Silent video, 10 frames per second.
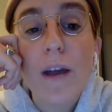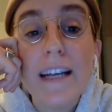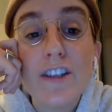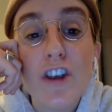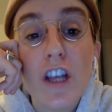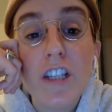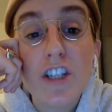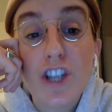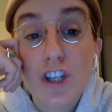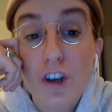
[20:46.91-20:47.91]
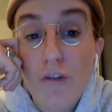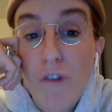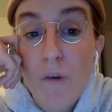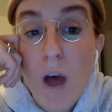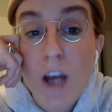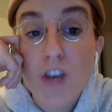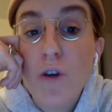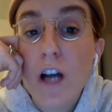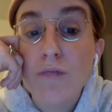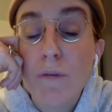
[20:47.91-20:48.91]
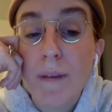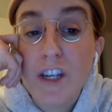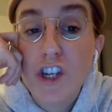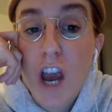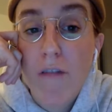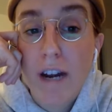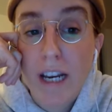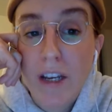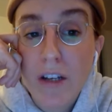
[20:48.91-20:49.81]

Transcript: Okay, so this is a two-for-one. You guys will be sharing.